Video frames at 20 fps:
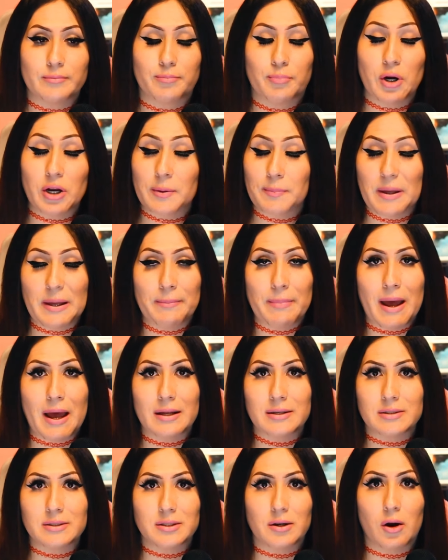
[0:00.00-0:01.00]
book being
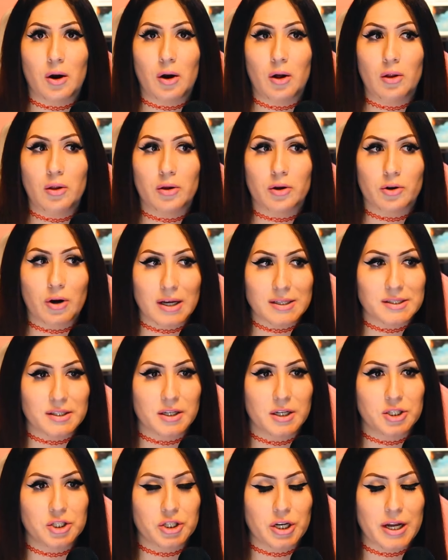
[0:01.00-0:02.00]
banned all across
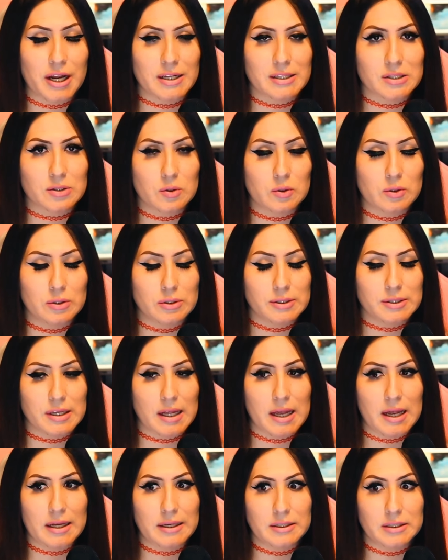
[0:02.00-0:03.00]
the country at
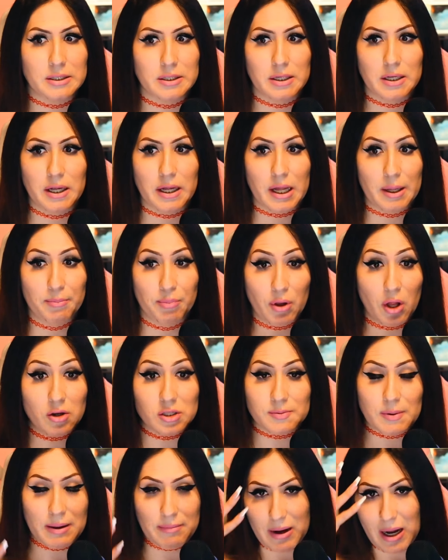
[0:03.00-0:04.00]
schools, and it
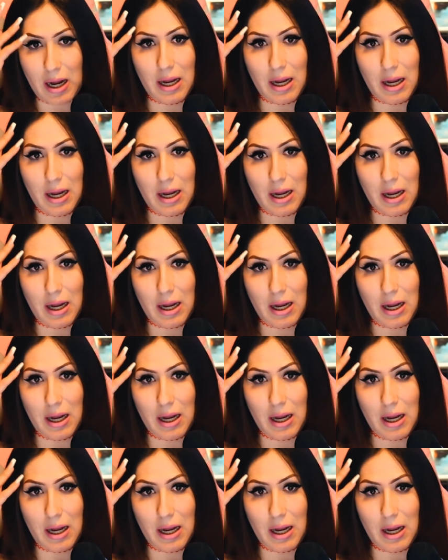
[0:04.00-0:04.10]
blows my